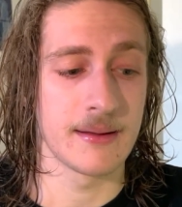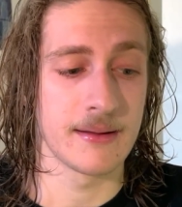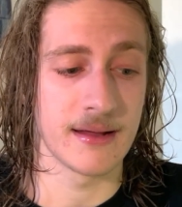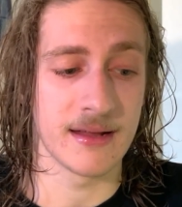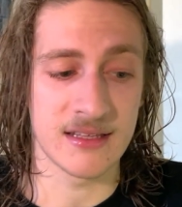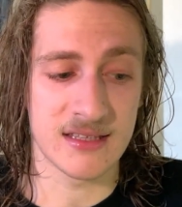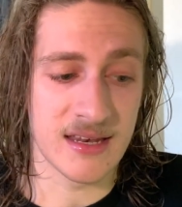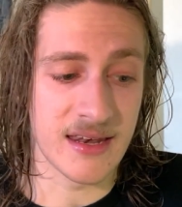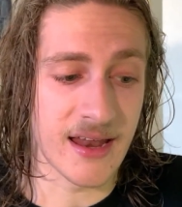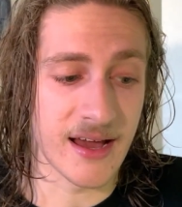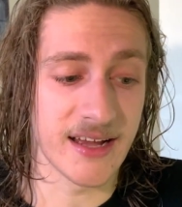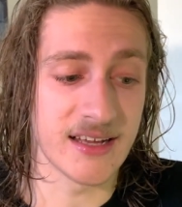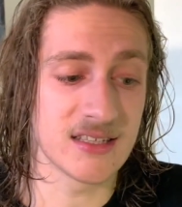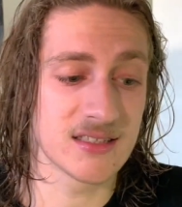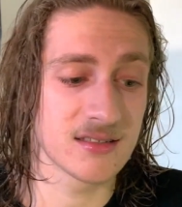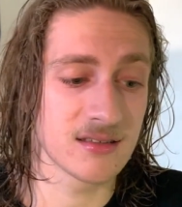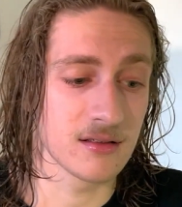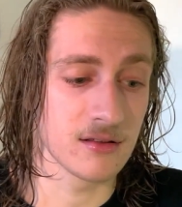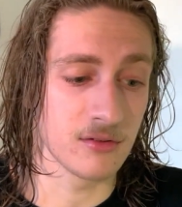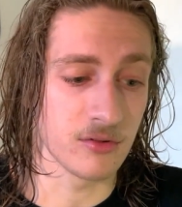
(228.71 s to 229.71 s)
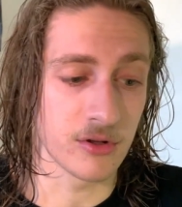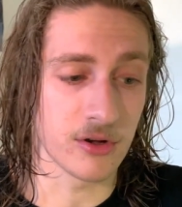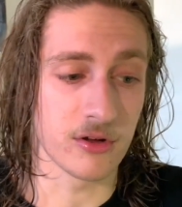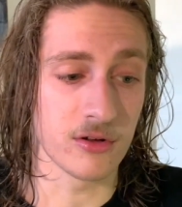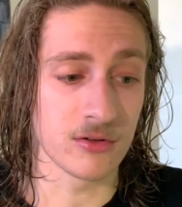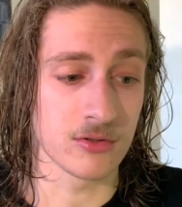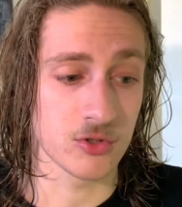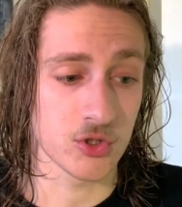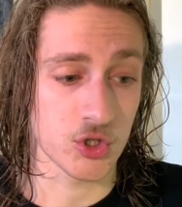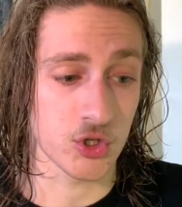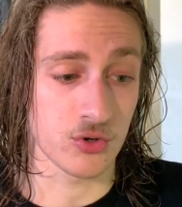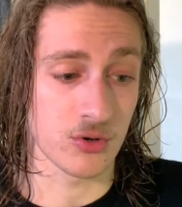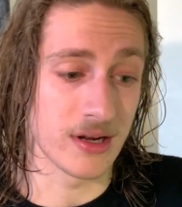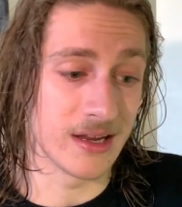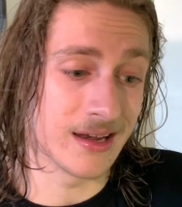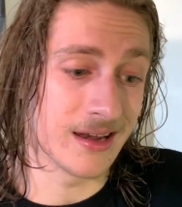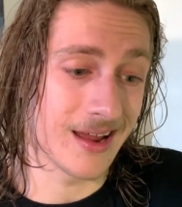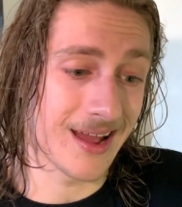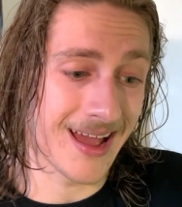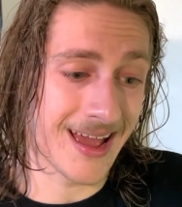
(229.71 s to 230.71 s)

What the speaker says: It's a nice little treat.